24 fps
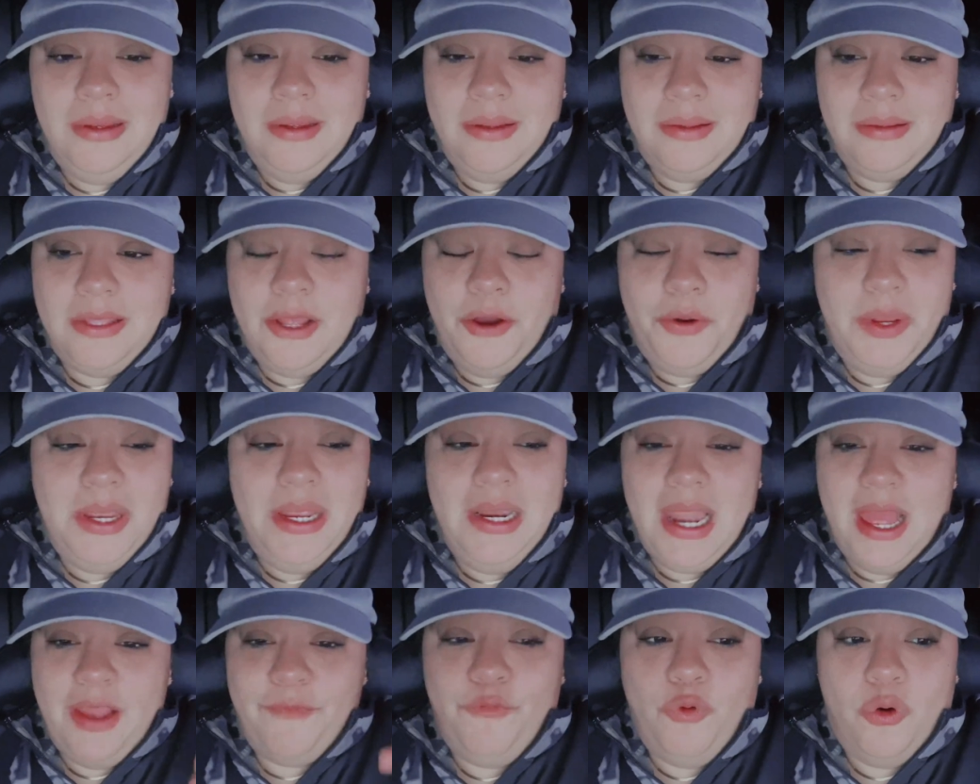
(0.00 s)
they'll eat
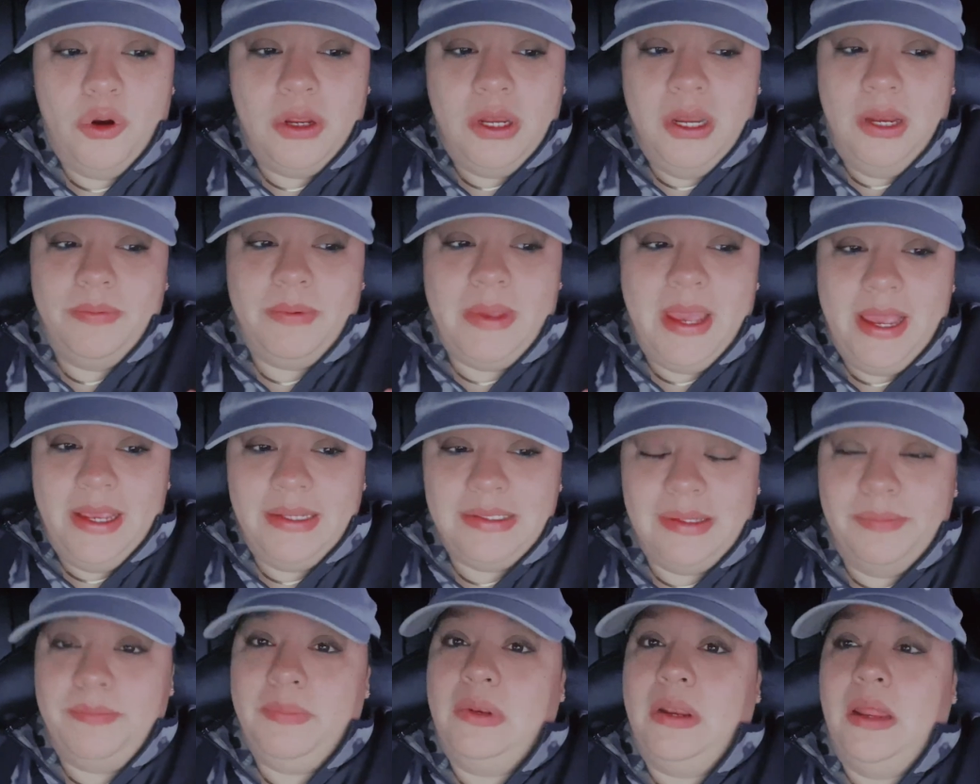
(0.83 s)
like 4
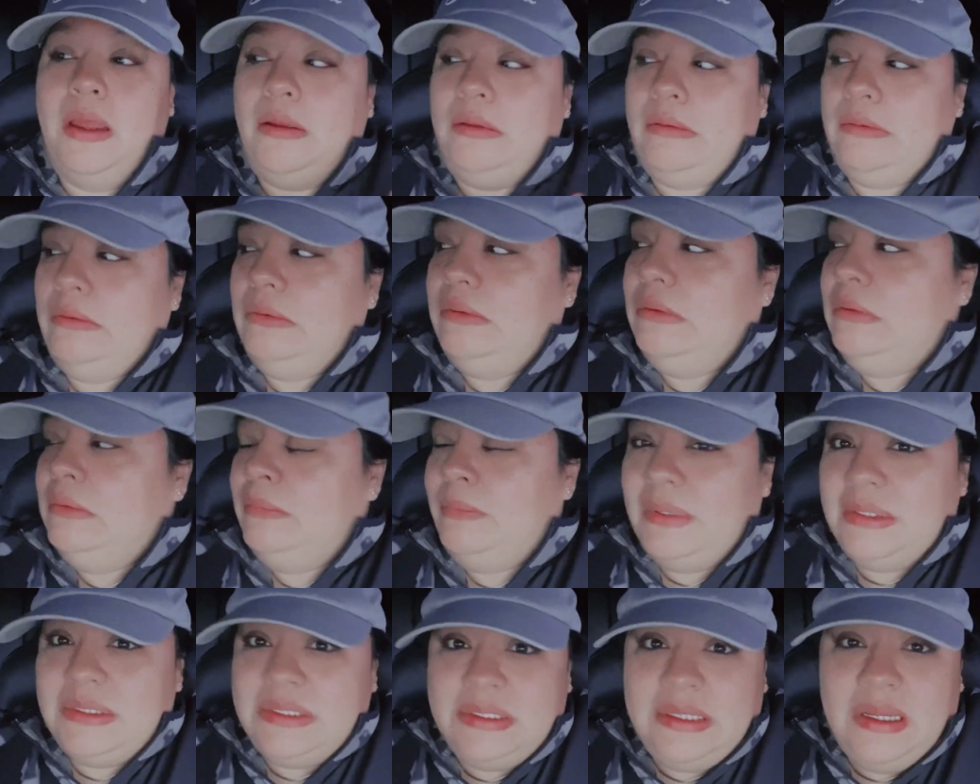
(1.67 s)
cupcakes and be like, oh,
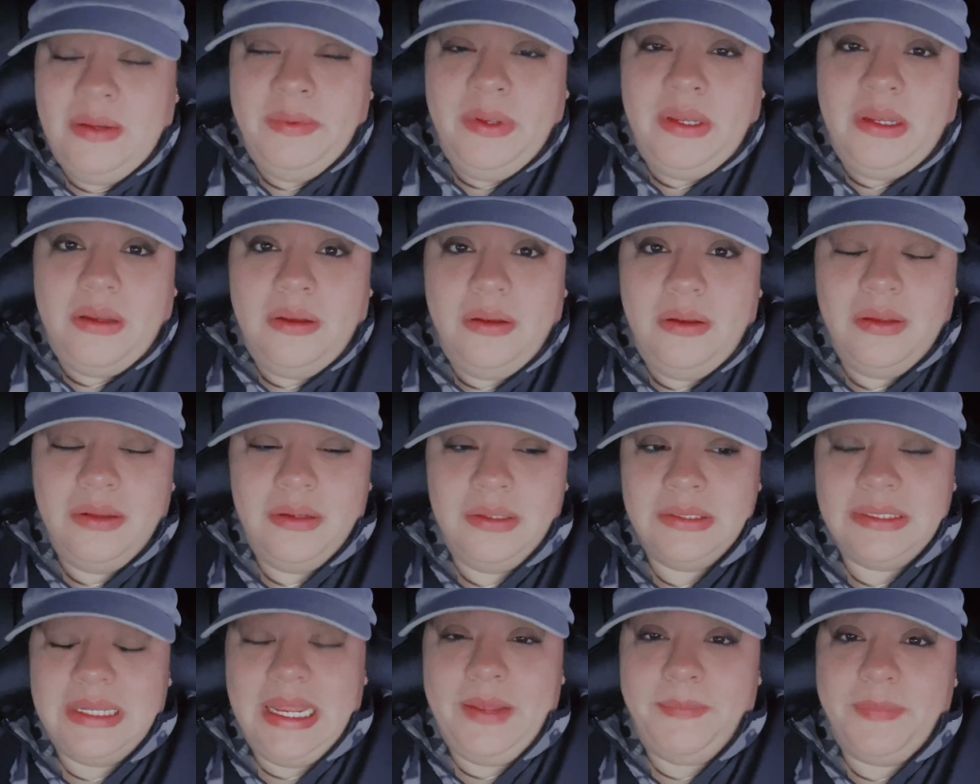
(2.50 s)
my stomach. And
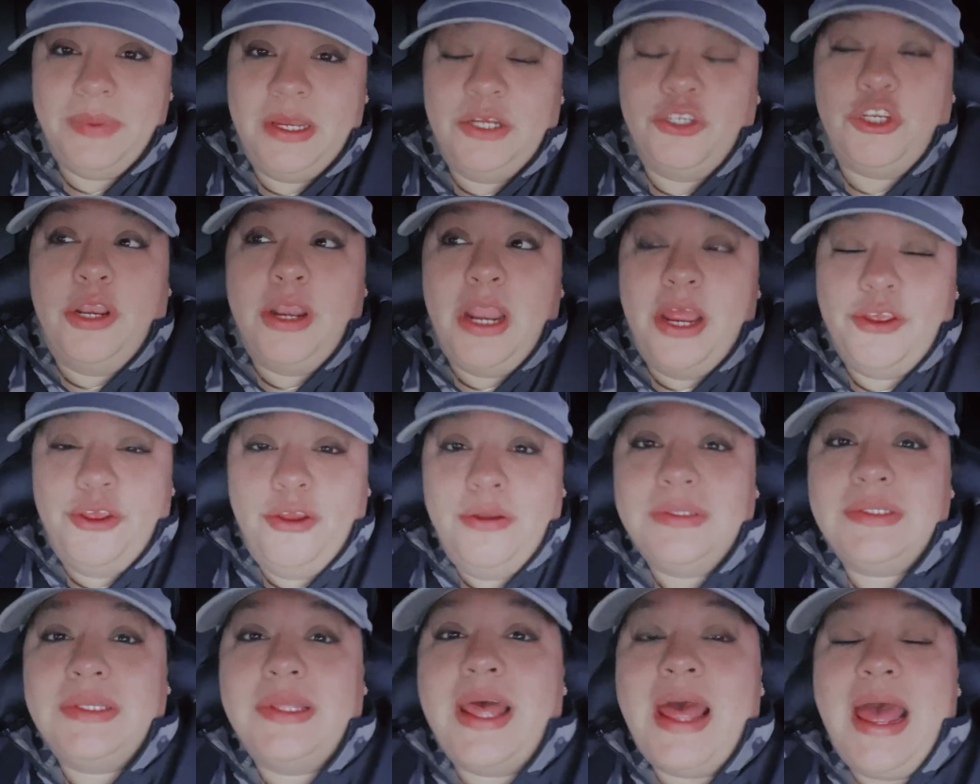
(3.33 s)
it's like, because I'm not
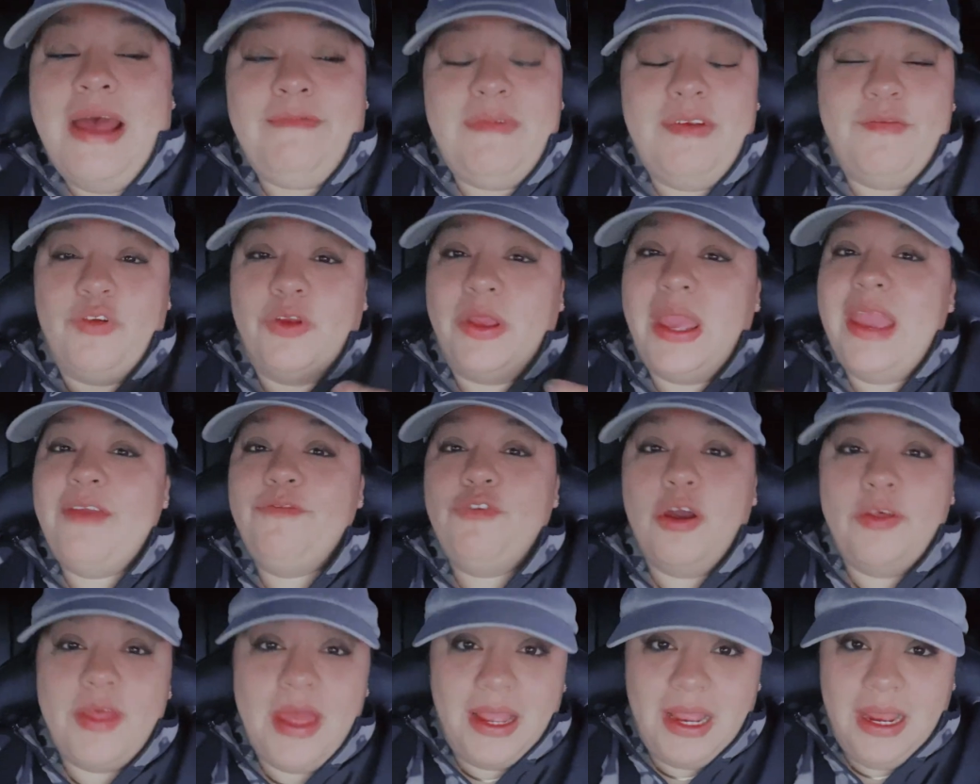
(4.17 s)
used to that. I've never gave
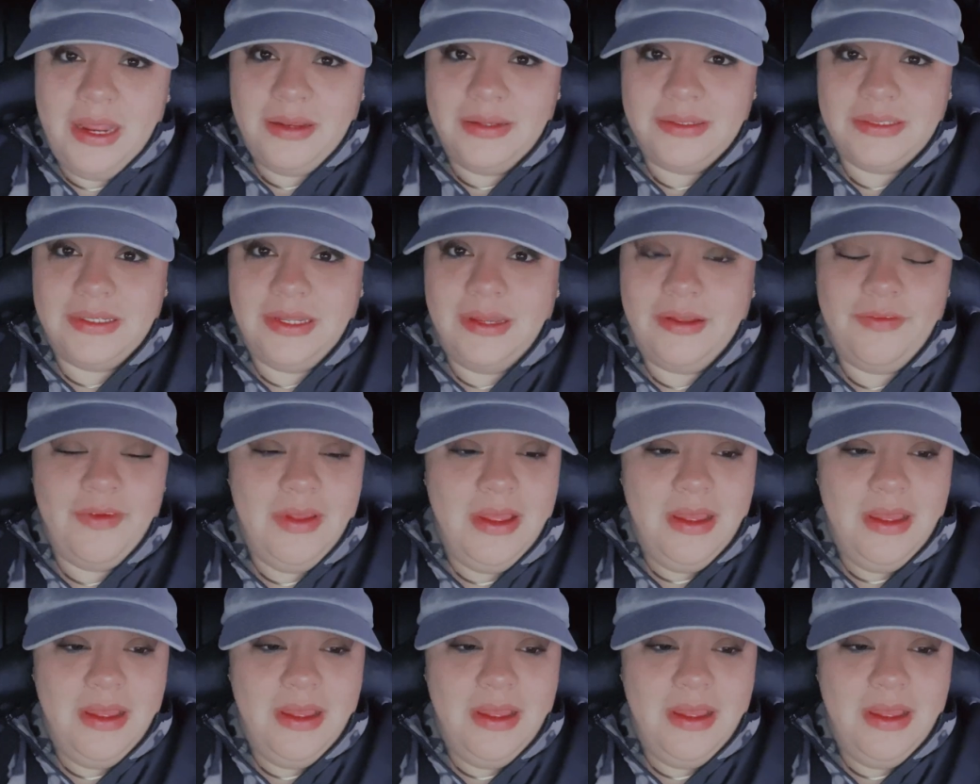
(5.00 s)
y'all that kind of stuff.